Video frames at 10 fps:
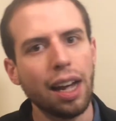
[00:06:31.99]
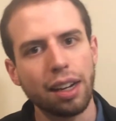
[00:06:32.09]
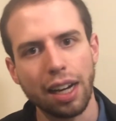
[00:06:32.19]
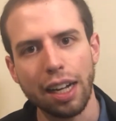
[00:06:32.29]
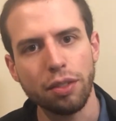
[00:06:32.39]

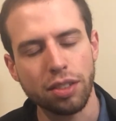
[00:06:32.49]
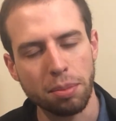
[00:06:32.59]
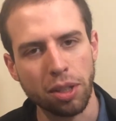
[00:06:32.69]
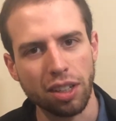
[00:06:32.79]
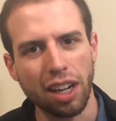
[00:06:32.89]
kind of
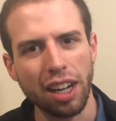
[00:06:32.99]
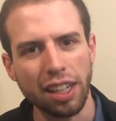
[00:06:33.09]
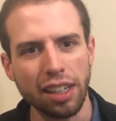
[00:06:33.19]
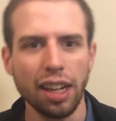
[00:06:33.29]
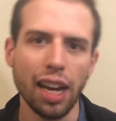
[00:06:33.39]
similar to
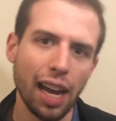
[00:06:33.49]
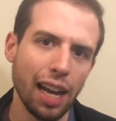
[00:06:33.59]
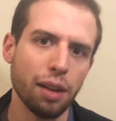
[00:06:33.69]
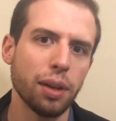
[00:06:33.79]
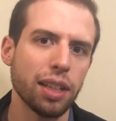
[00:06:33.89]
Honey,
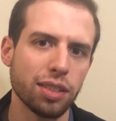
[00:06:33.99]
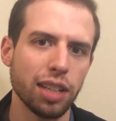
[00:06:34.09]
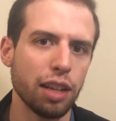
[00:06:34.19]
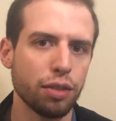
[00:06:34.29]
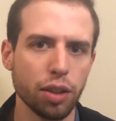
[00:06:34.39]
hey, we can
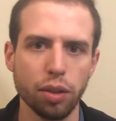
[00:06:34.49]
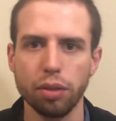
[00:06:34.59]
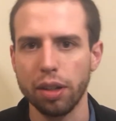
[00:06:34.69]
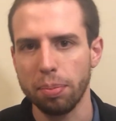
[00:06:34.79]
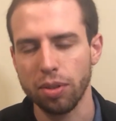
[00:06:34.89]
save you
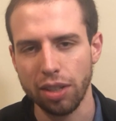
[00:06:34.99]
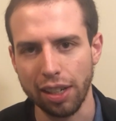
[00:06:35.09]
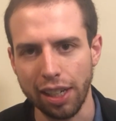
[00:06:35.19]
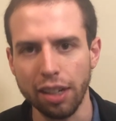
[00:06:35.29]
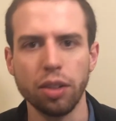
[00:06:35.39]
3%
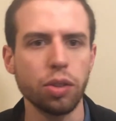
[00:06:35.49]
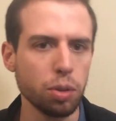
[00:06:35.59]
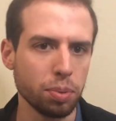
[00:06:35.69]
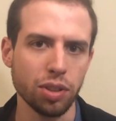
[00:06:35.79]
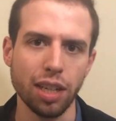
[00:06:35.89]
here,
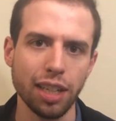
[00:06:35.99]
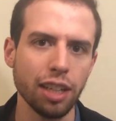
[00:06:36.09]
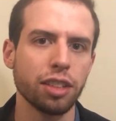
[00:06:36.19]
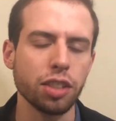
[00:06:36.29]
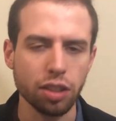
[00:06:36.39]
2%
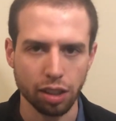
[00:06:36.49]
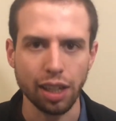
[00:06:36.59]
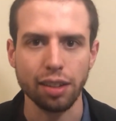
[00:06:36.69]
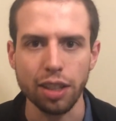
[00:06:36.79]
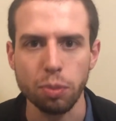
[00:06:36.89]
here. Just
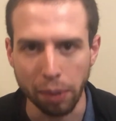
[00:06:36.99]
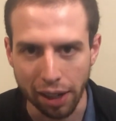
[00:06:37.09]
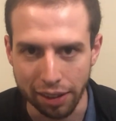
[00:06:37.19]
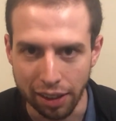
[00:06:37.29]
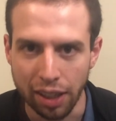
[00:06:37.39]
click this
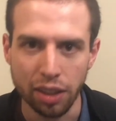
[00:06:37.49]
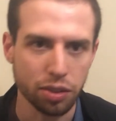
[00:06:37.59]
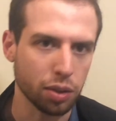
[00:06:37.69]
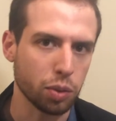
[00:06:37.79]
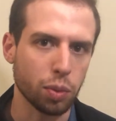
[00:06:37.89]
button.
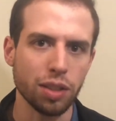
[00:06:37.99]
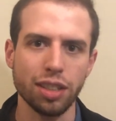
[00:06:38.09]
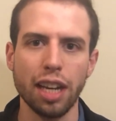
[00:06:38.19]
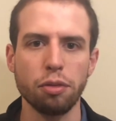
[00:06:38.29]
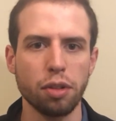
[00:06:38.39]
So it's once
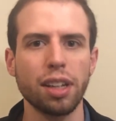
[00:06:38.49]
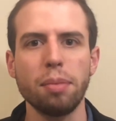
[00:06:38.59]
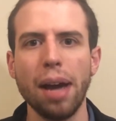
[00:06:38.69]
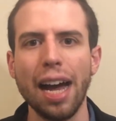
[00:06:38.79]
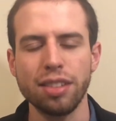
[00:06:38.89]
again really
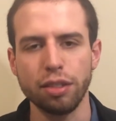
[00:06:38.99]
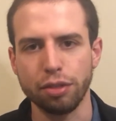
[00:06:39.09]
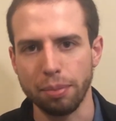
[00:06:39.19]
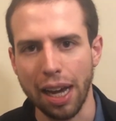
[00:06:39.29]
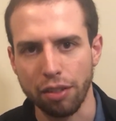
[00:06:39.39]
passive
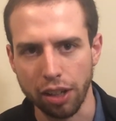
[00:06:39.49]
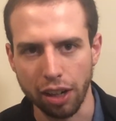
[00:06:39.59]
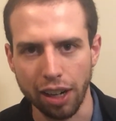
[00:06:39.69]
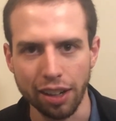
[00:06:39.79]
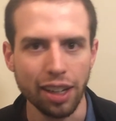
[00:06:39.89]
from that
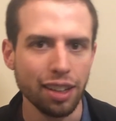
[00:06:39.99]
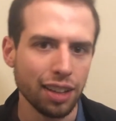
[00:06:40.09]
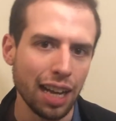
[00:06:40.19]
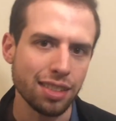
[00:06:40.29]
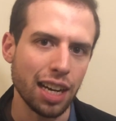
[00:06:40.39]
regard.
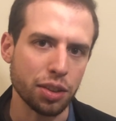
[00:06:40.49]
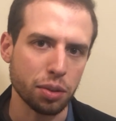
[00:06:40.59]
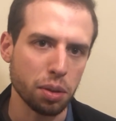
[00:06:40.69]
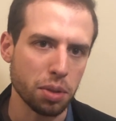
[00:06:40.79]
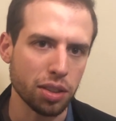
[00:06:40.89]
That's
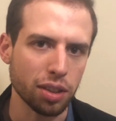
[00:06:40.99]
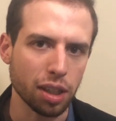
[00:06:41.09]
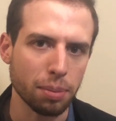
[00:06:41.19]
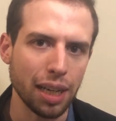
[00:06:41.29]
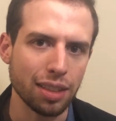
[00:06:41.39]
actually what I'm going to talk
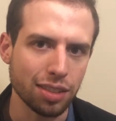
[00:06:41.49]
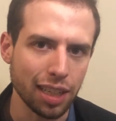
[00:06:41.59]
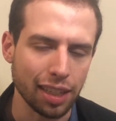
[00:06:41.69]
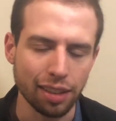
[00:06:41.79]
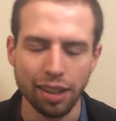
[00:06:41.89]
about in a second.